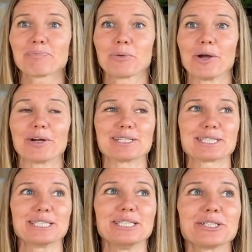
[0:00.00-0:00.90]
where
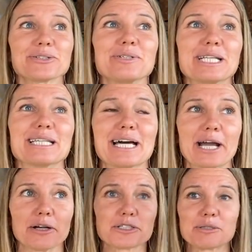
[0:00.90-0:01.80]
it's literally like
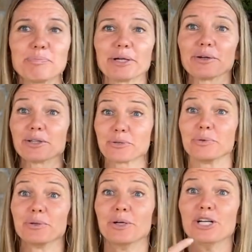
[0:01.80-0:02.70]
our
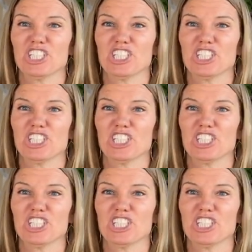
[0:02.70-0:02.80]
spiritual